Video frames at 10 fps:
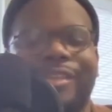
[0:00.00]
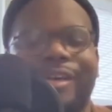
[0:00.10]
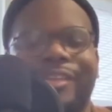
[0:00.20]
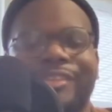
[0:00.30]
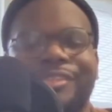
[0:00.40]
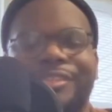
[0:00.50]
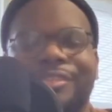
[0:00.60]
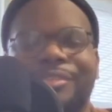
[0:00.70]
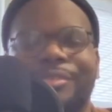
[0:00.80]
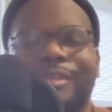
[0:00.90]
that. That's
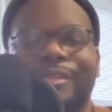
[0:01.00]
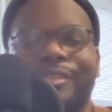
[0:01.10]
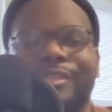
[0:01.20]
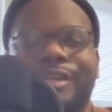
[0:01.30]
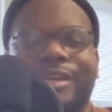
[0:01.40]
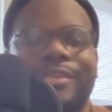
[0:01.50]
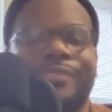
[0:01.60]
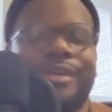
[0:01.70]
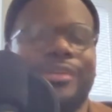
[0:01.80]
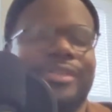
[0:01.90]
interesting because I
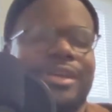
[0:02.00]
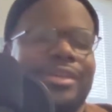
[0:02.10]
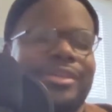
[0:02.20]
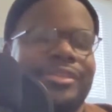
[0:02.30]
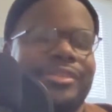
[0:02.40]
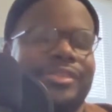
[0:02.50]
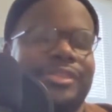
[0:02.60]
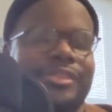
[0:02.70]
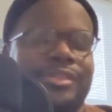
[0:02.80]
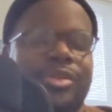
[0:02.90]
have a lot of
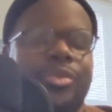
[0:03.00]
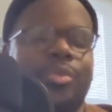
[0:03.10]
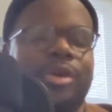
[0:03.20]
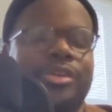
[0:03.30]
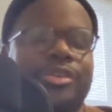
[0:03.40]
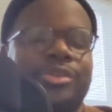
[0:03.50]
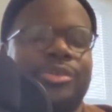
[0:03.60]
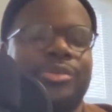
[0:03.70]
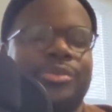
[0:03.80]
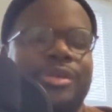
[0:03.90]
incense. What do
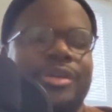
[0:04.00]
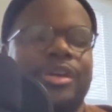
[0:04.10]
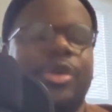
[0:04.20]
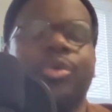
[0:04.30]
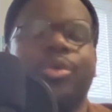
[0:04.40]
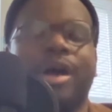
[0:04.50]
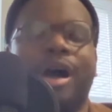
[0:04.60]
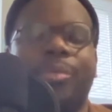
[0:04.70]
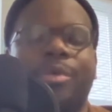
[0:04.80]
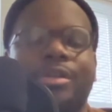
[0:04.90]
you? Oh,
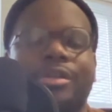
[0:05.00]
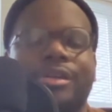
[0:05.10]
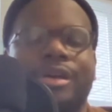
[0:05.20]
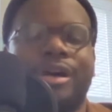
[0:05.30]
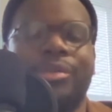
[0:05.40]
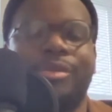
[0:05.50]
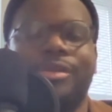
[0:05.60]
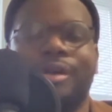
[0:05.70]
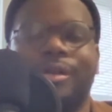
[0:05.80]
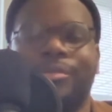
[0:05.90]
I wanna
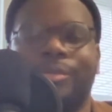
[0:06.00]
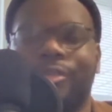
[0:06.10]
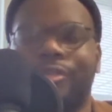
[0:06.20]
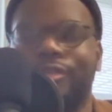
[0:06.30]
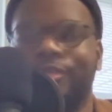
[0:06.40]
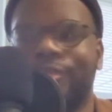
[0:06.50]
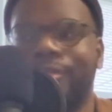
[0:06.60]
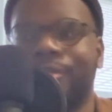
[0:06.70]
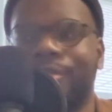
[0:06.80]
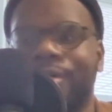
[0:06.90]
talk about this
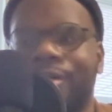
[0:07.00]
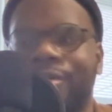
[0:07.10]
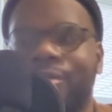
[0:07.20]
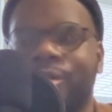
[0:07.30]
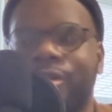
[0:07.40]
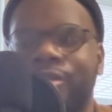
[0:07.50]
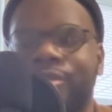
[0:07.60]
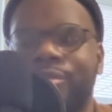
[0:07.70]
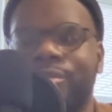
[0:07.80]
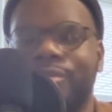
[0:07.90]
though. What do
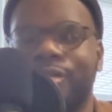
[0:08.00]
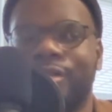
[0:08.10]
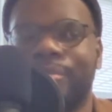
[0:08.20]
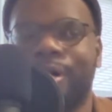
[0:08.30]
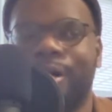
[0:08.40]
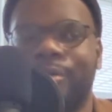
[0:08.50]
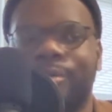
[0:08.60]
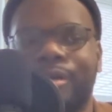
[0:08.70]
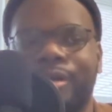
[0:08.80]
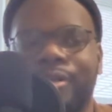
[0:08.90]
you think
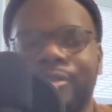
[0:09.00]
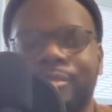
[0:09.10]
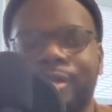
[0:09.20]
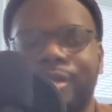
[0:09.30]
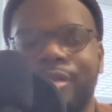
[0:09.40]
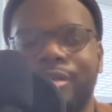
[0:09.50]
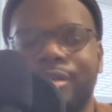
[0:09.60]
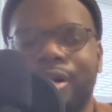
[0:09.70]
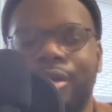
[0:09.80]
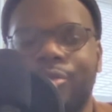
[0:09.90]
about us being in a
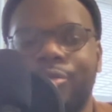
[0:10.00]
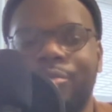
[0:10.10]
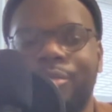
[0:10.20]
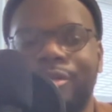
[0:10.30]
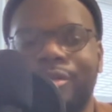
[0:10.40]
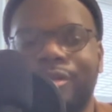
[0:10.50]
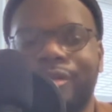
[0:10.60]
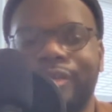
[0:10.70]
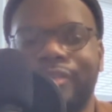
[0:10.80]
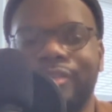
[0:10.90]
dome?
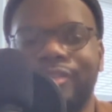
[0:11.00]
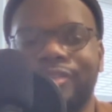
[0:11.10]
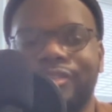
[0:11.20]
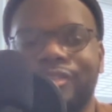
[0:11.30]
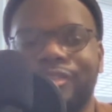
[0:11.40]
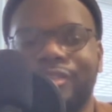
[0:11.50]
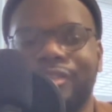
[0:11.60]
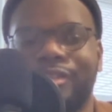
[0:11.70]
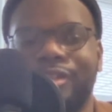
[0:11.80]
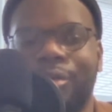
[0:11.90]
Like, this is just a
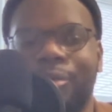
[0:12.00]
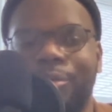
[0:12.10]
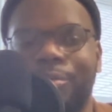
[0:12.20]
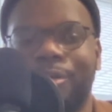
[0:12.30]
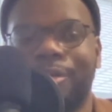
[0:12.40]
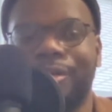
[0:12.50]
dome.